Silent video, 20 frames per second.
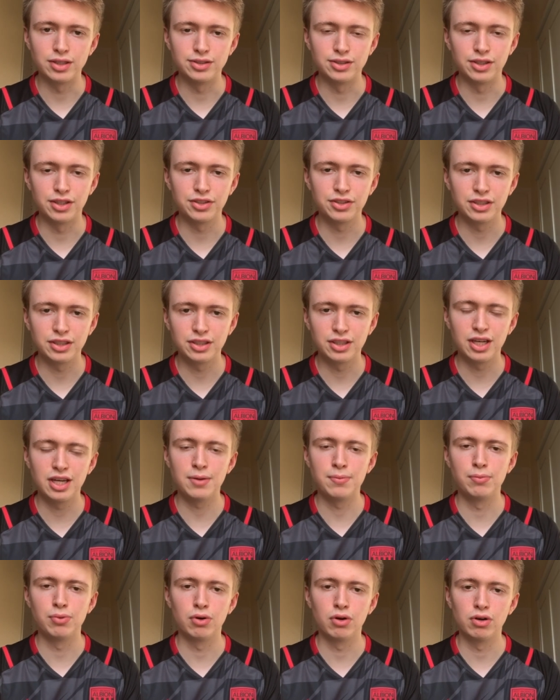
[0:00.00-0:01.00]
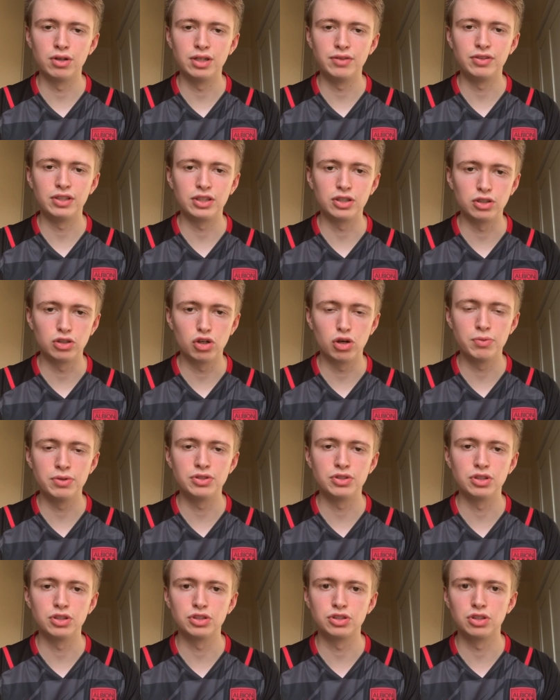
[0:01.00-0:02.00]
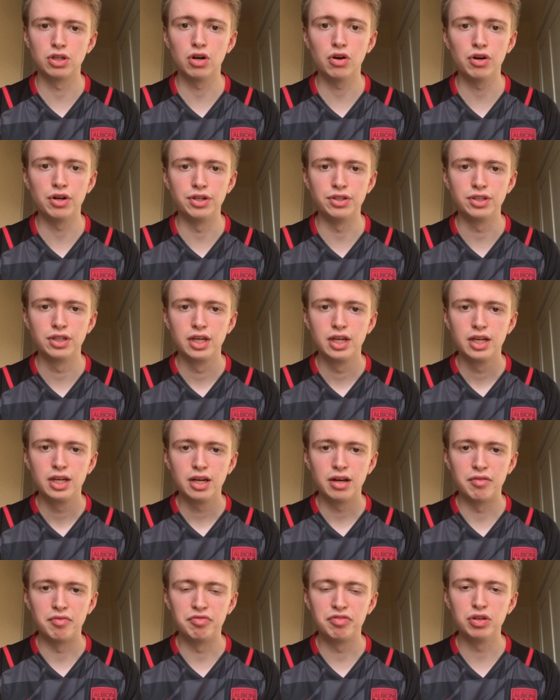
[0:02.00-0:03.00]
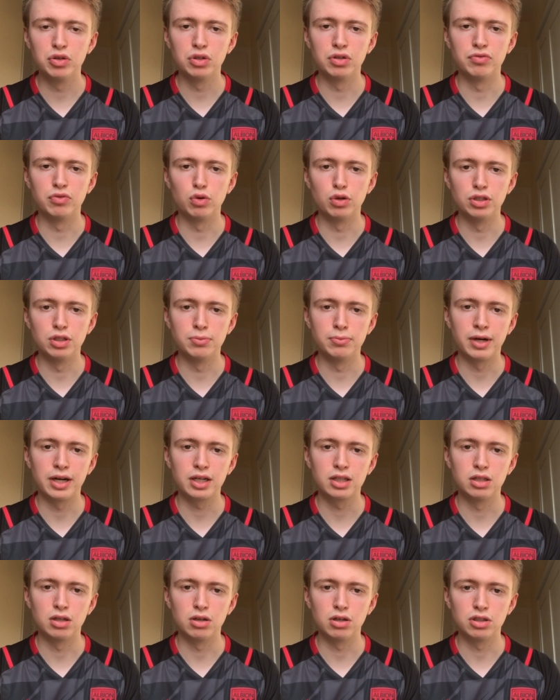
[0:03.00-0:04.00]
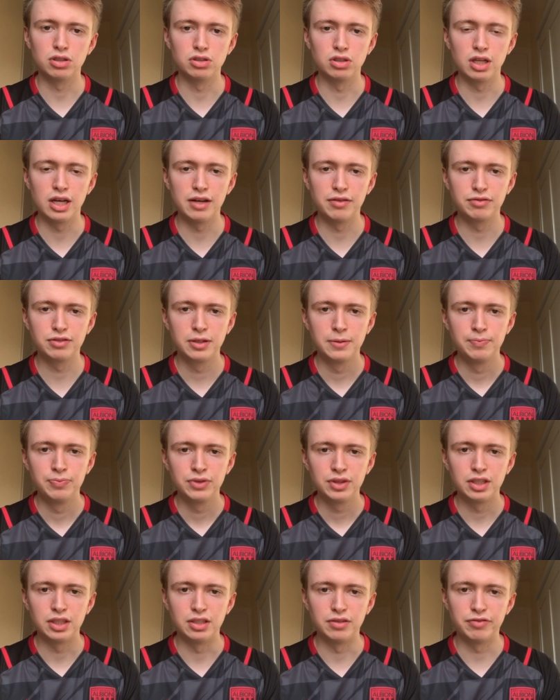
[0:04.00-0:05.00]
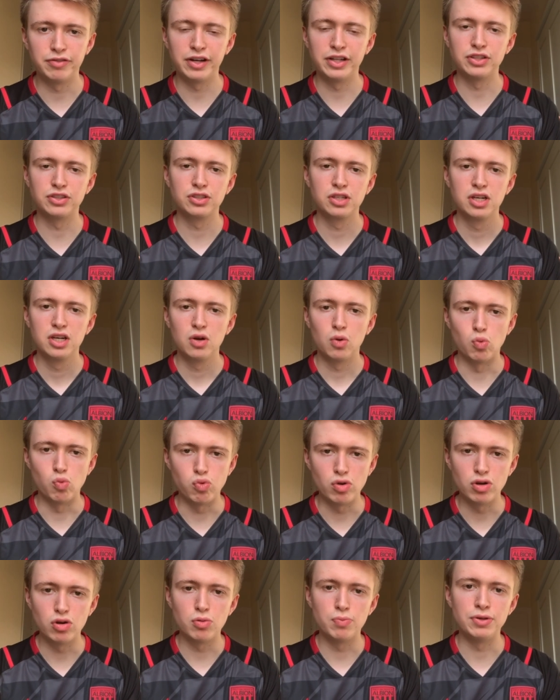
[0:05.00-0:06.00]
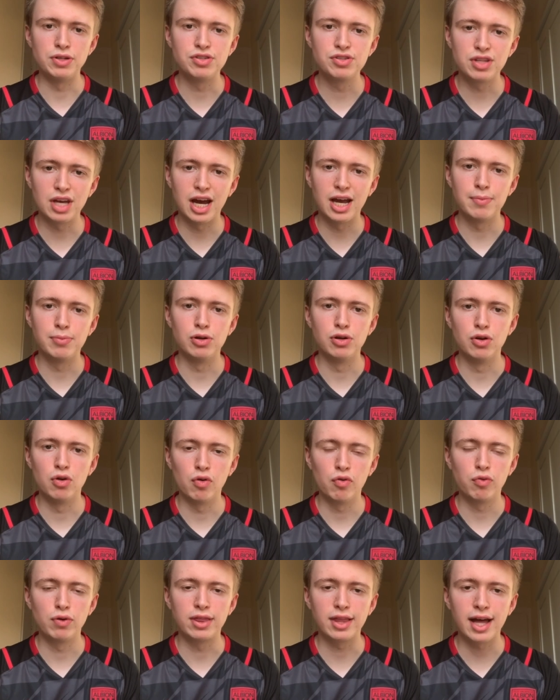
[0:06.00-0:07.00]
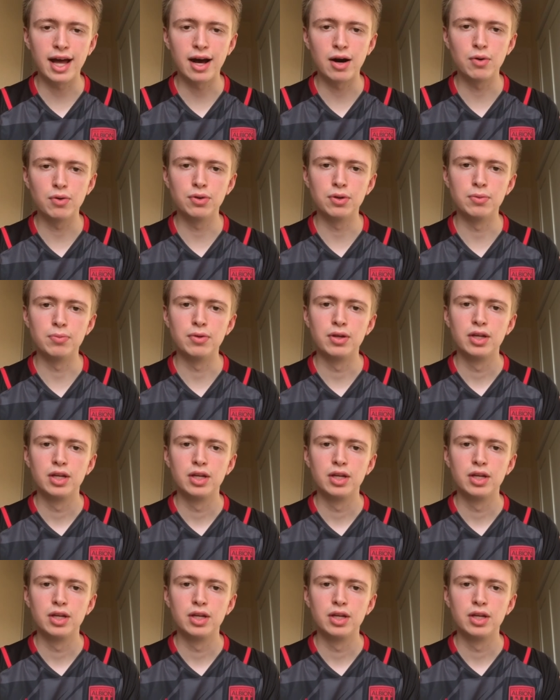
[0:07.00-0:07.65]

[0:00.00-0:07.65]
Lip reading: And I think Kean, Bryan, if he can come into the side and fill the void that Matt Clark has left, the defence will be stable enough without them